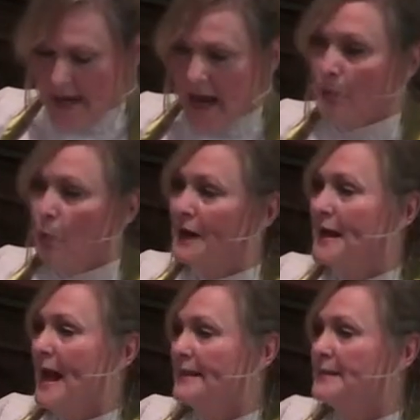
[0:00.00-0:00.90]
and one
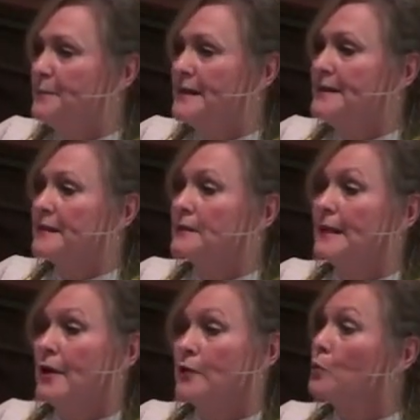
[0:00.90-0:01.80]
had to be
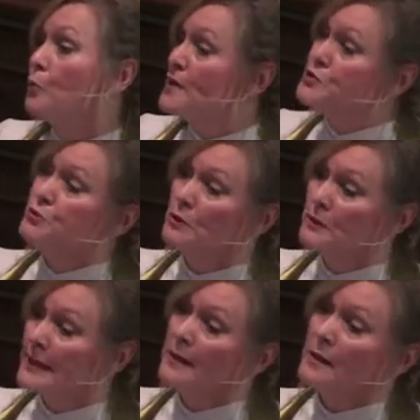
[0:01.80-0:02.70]
declared
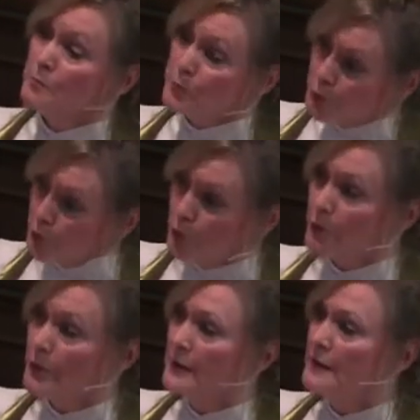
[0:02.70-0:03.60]
ritually
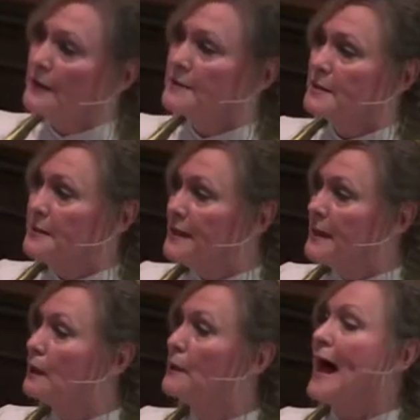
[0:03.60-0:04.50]
pure to be
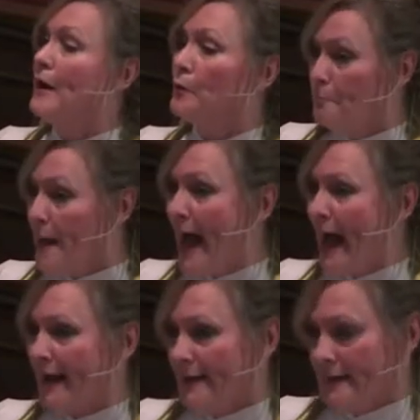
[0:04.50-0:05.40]
allowed
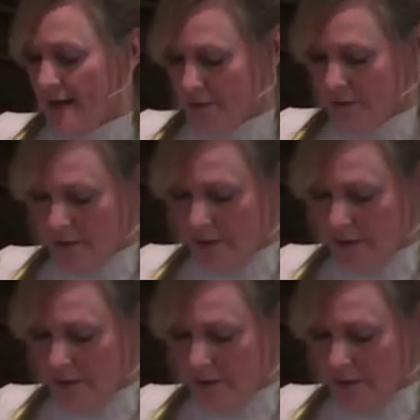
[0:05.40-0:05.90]
back into the